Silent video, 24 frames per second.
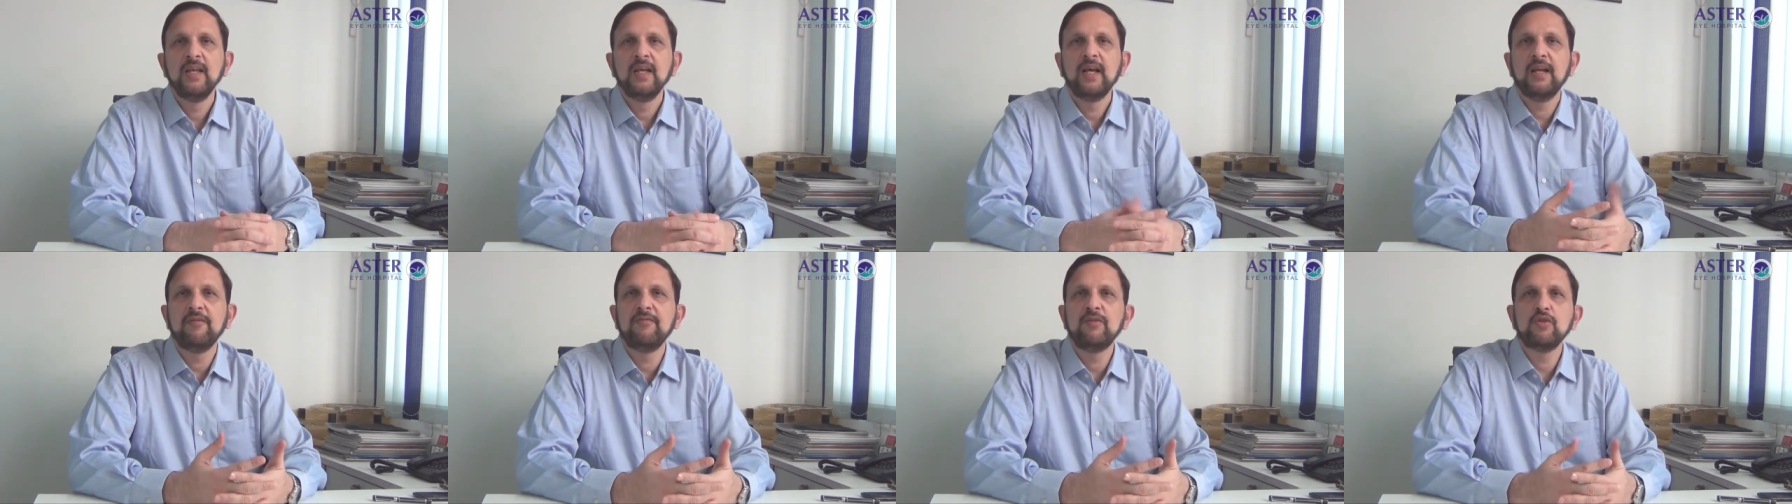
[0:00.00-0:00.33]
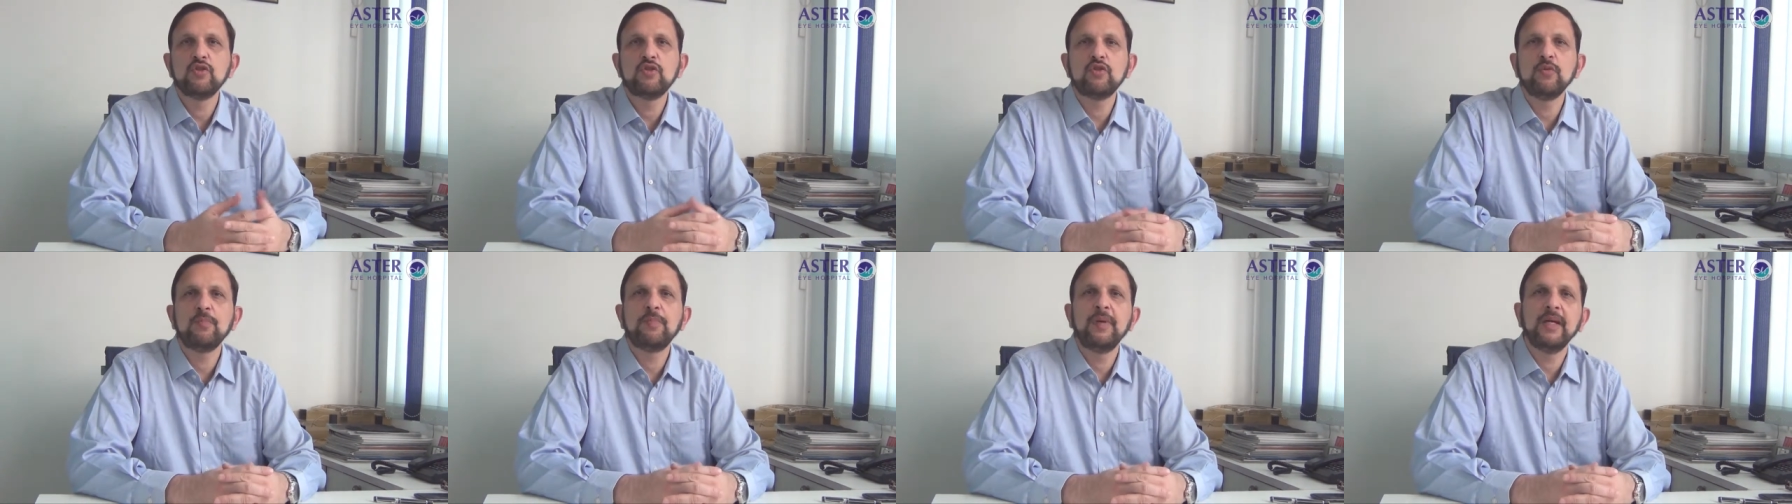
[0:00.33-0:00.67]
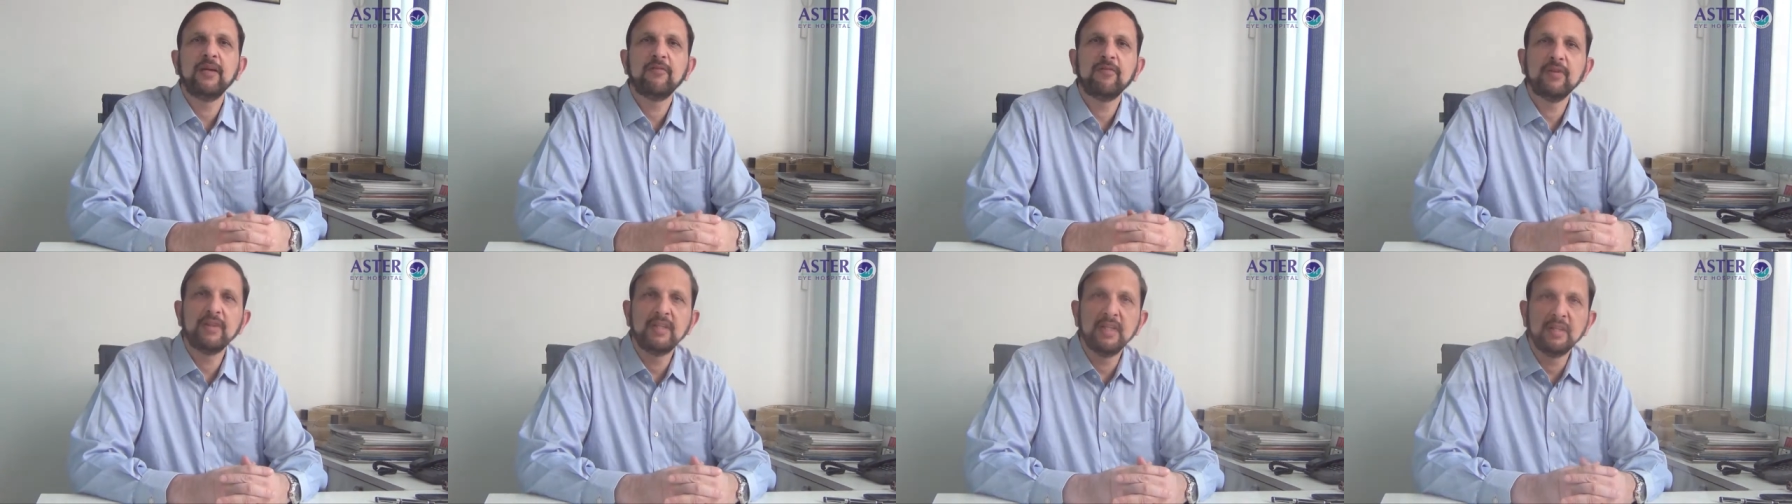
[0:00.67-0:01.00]
and we used to
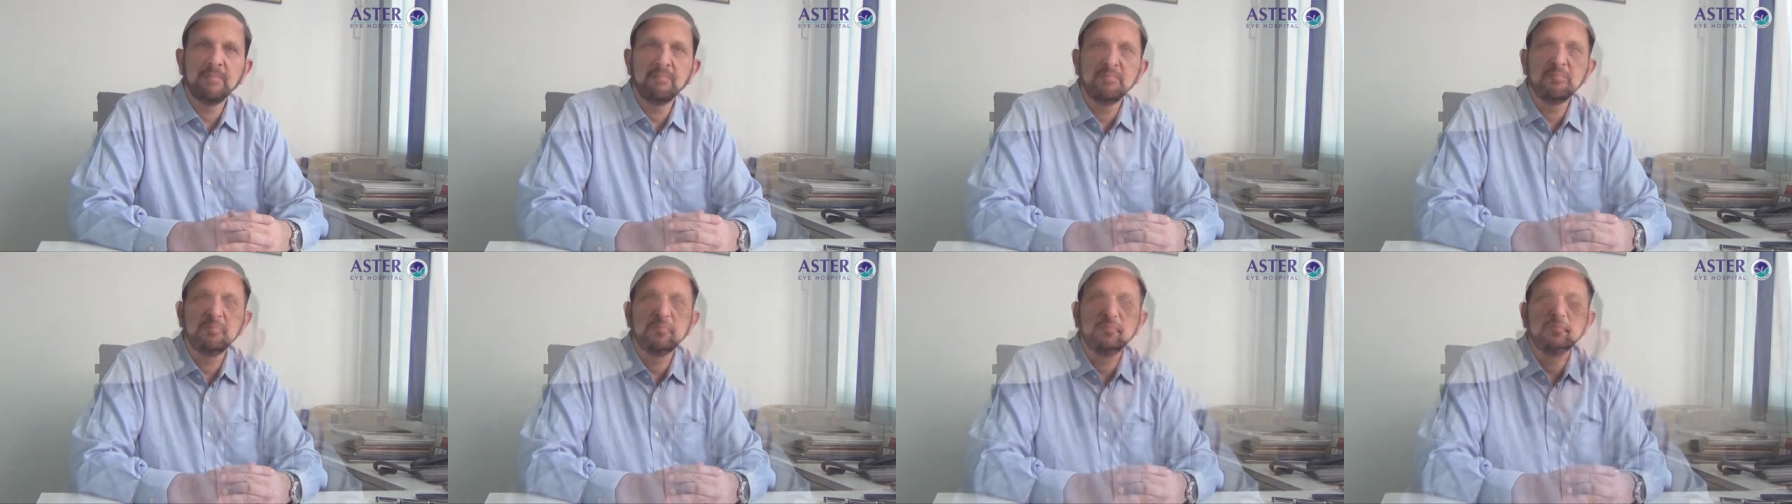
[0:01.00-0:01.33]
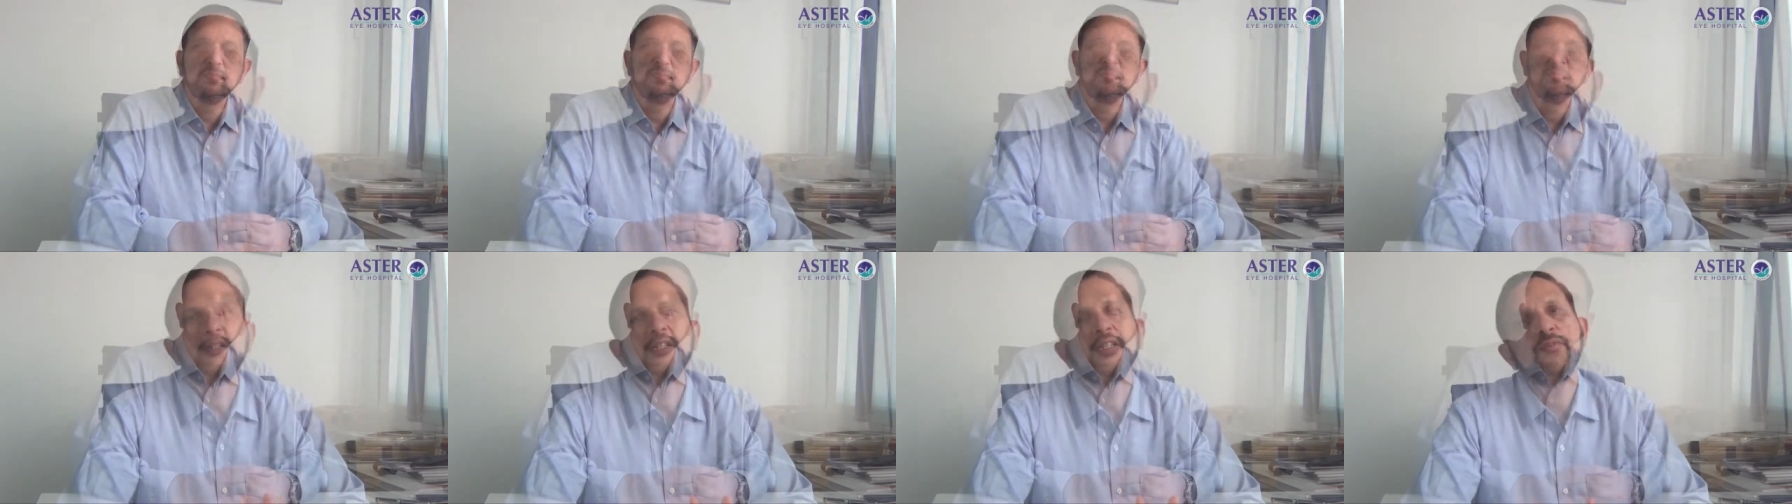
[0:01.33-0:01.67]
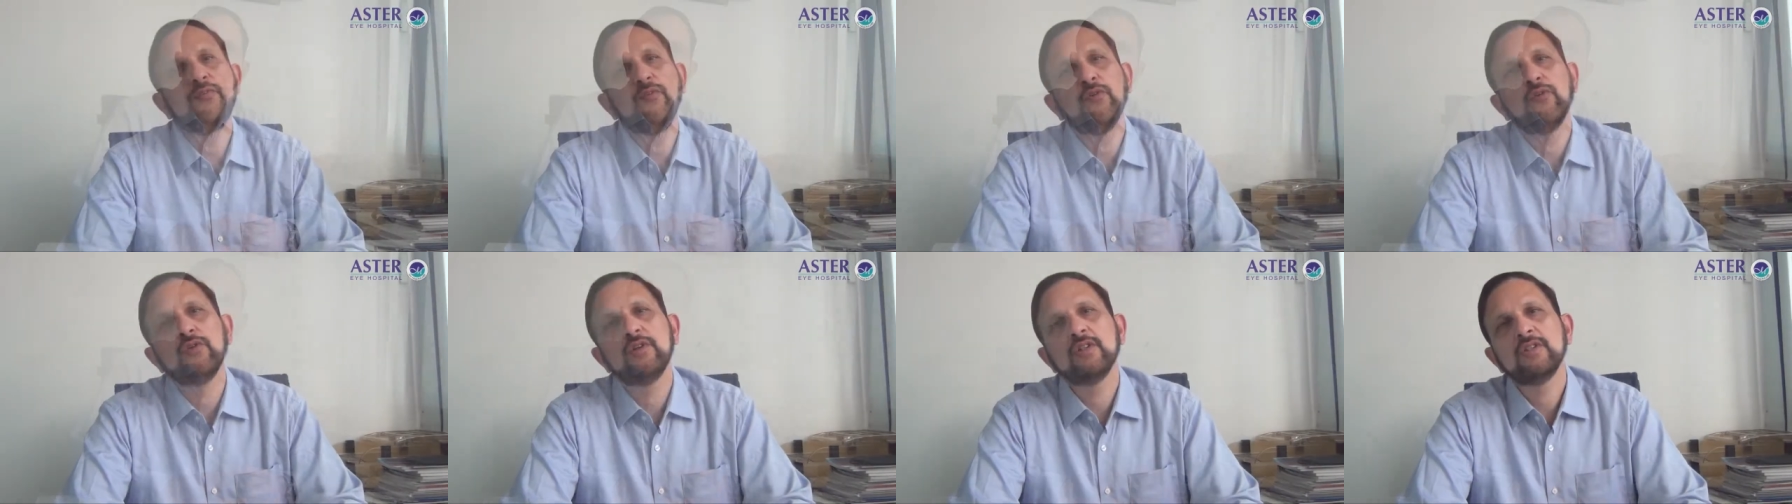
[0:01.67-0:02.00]
play with them
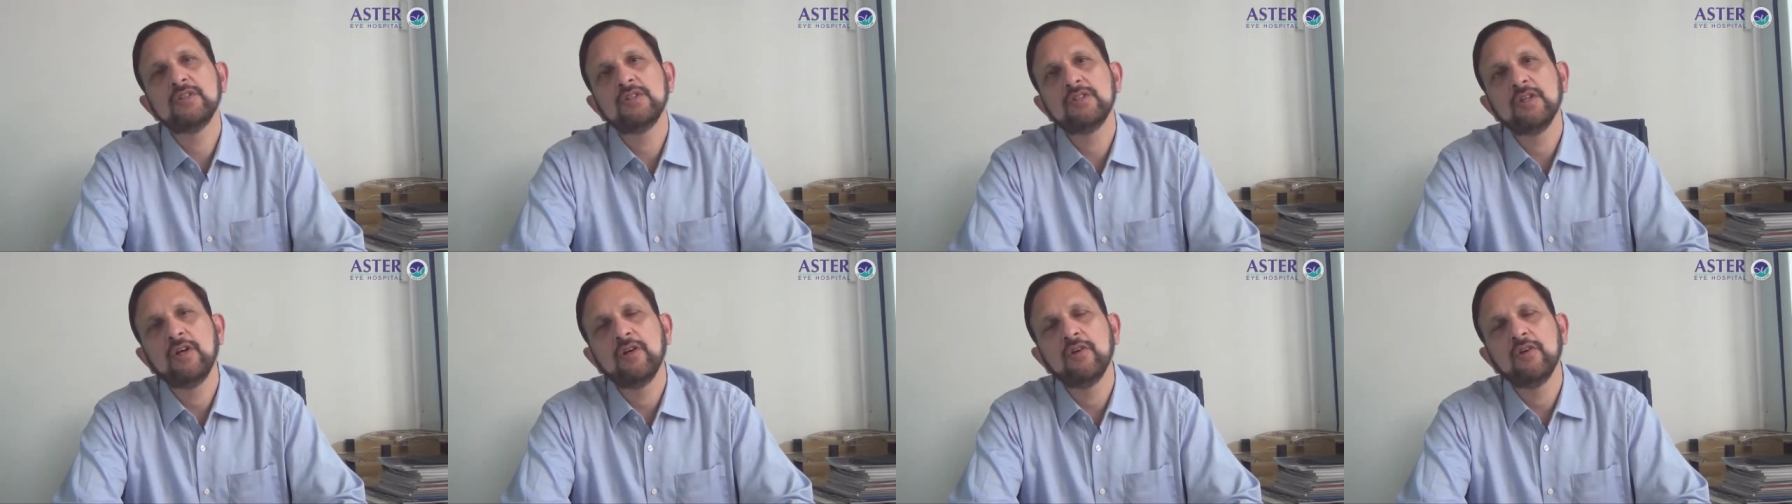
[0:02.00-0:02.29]
these floaters